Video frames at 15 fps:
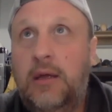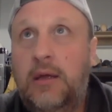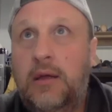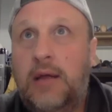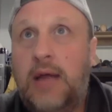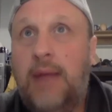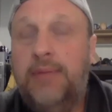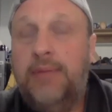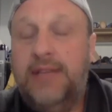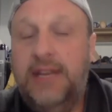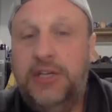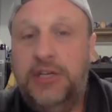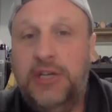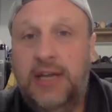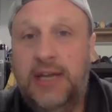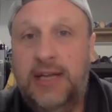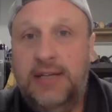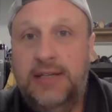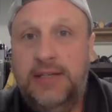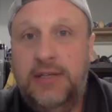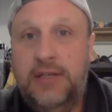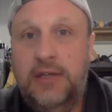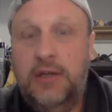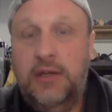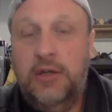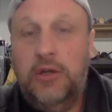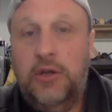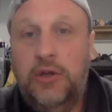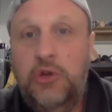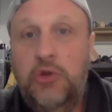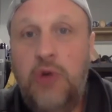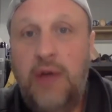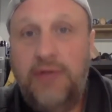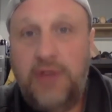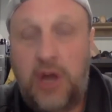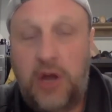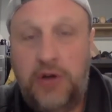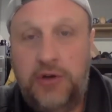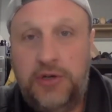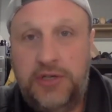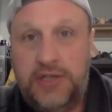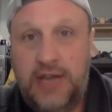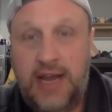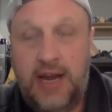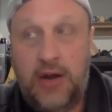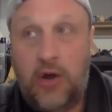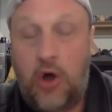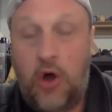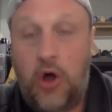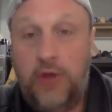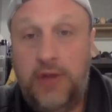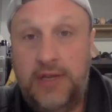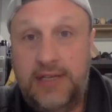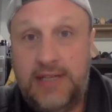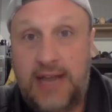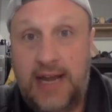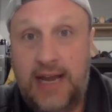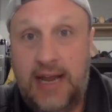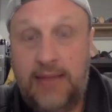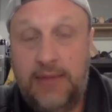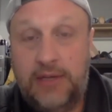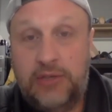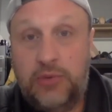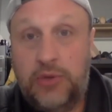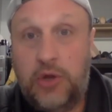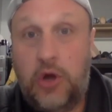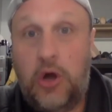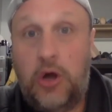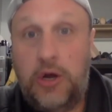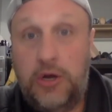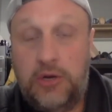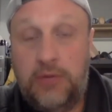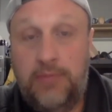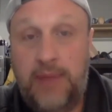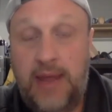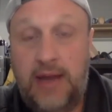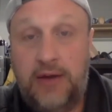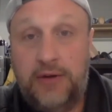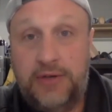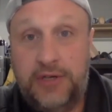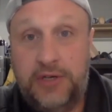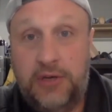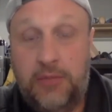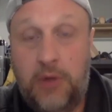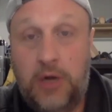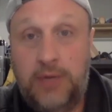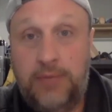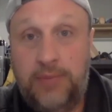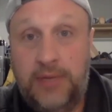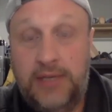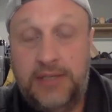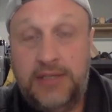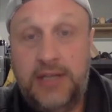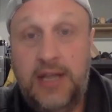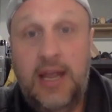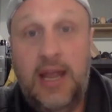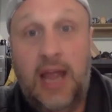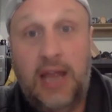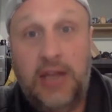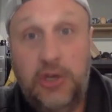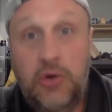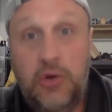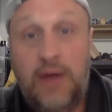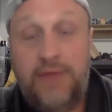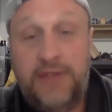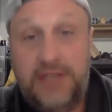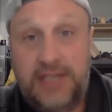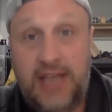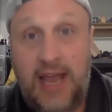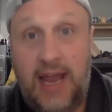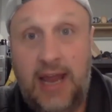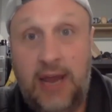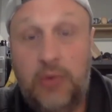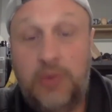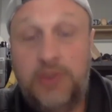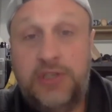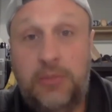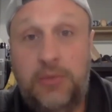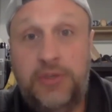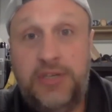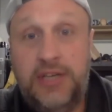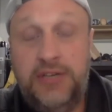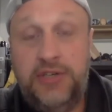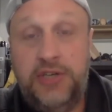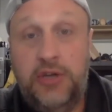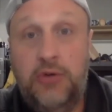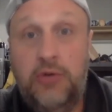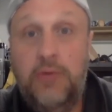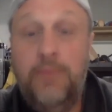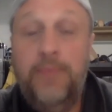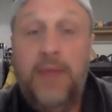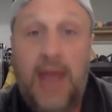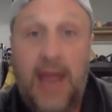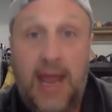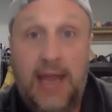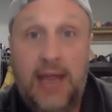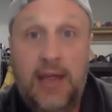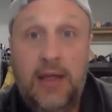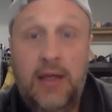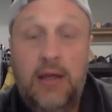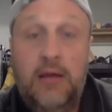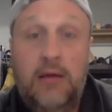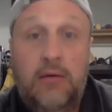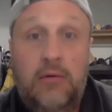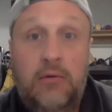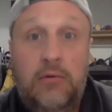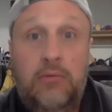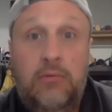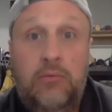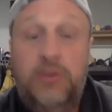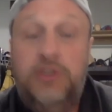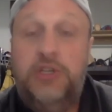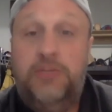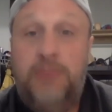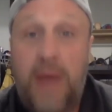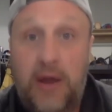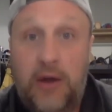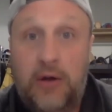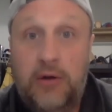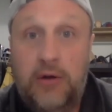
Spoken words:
competition is you have to understand all these dynamics with all your competitors in your marketplace. And you have to say, when someone says to you, hey, which is better,